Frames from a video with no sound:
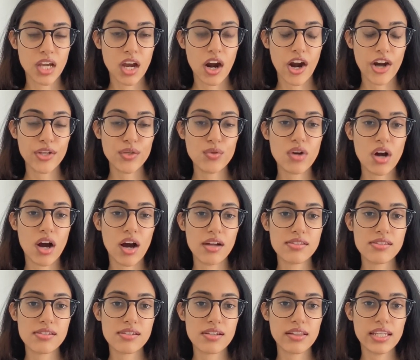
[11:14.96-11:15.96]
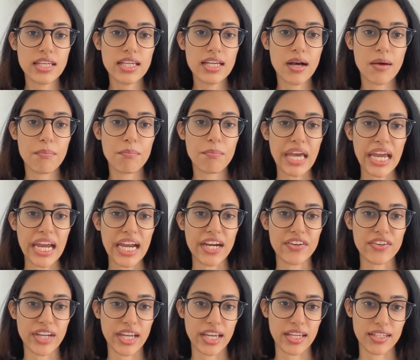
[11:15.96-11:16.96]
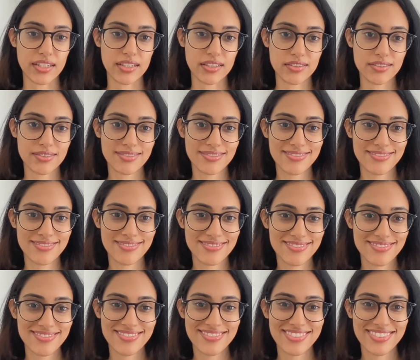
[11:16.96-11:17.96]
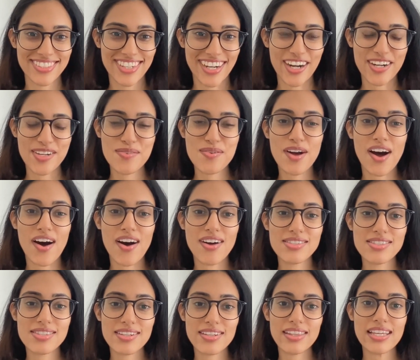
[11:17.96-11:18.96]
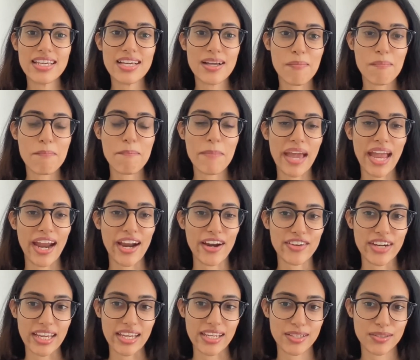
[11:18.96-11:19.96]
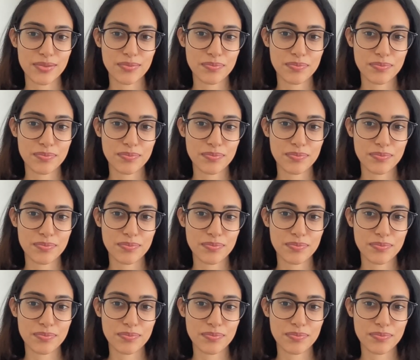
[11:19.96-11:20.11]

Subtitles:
Are you constantly comparing? Are you constantly comparing?